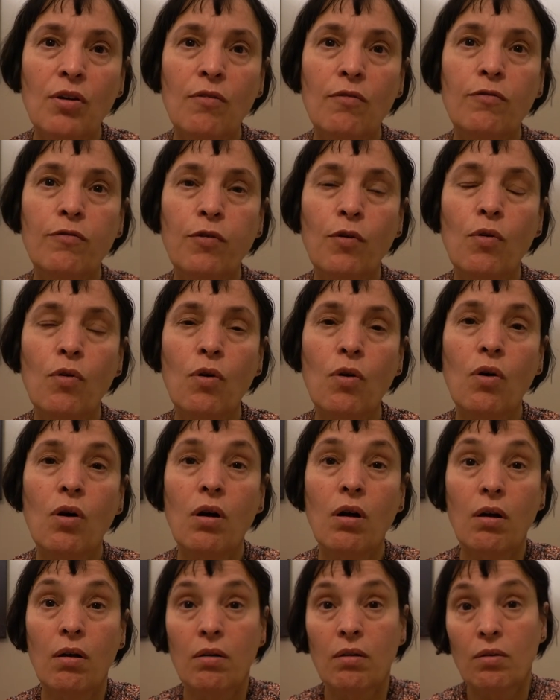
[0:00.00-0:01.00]
for
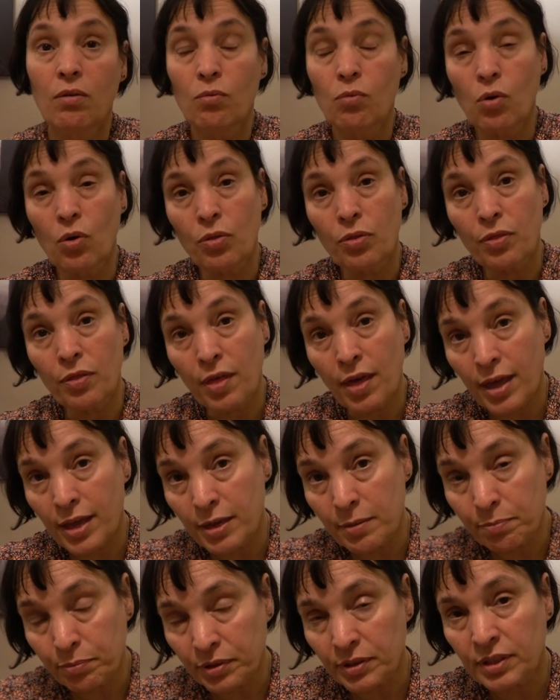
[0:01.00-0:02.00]
what
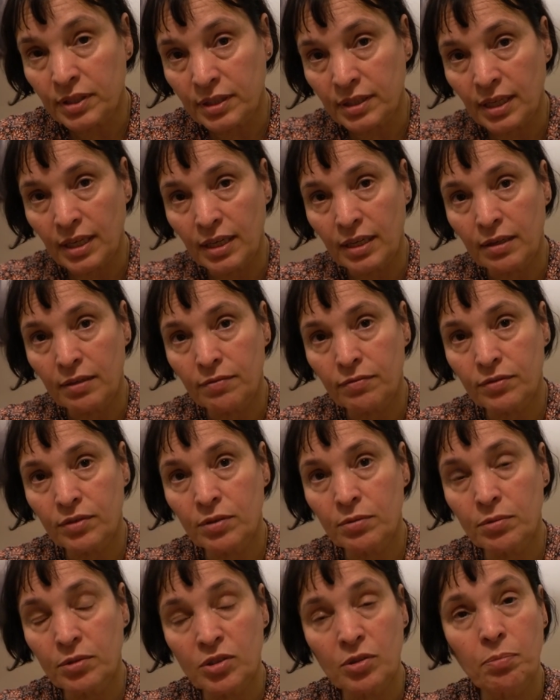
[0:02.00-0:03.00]
they
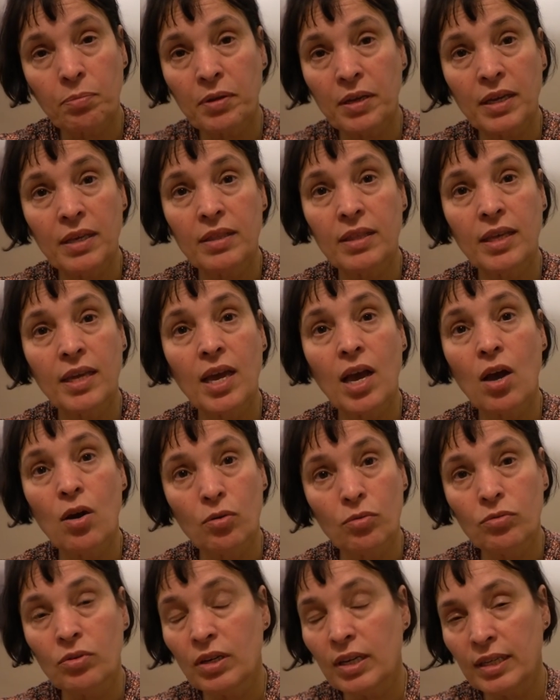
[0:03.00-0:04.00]
perceived to be the
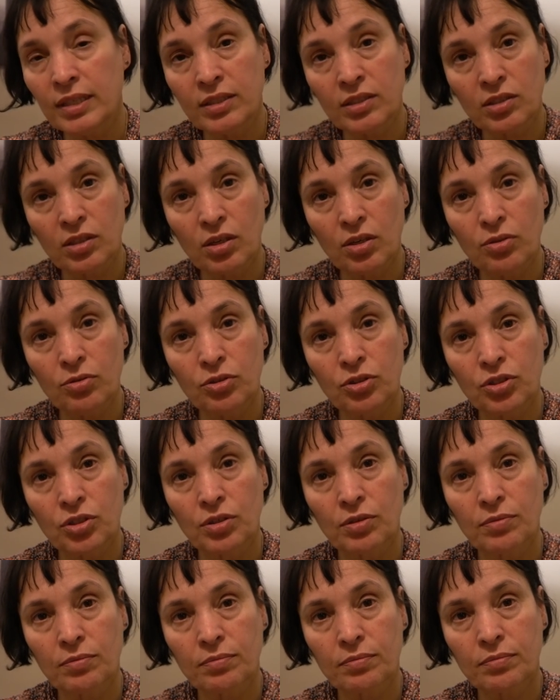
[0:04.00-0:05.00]
only solution.